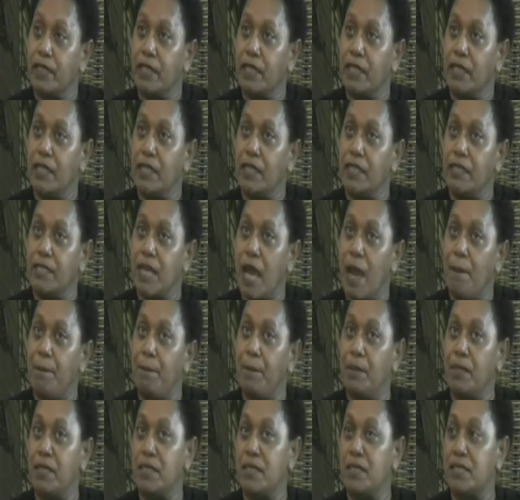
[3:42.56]
It
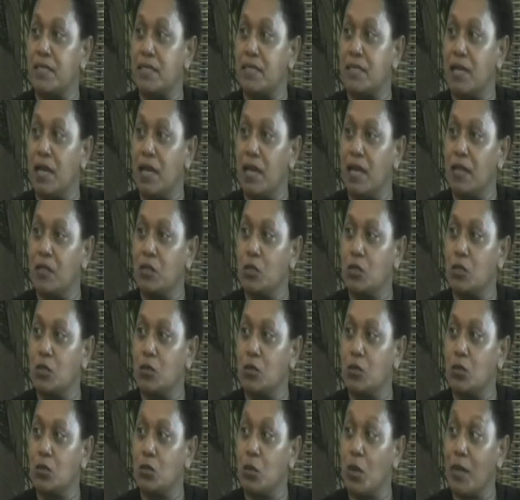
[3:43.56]
happens
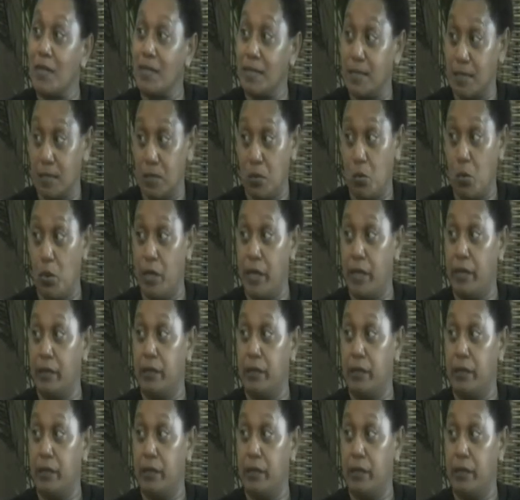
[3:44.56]
twice a week.